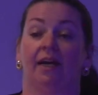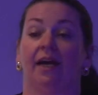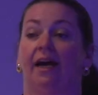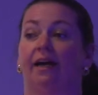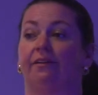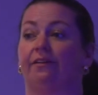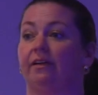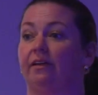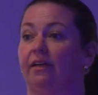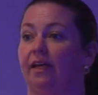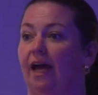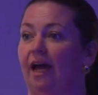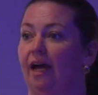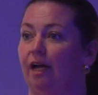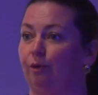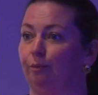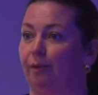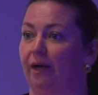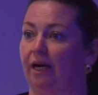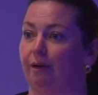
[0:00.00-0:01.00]
Are they going to
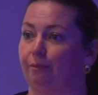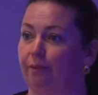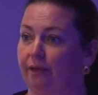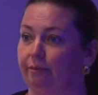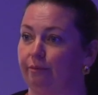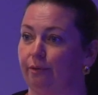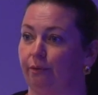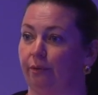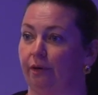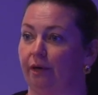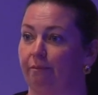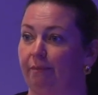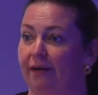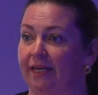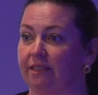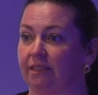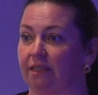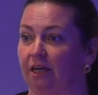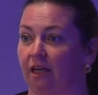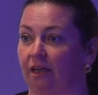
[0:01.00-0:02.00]
help our people work
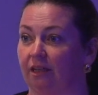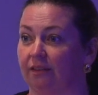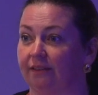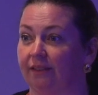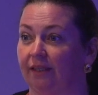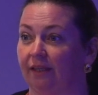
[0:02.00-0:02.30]
better?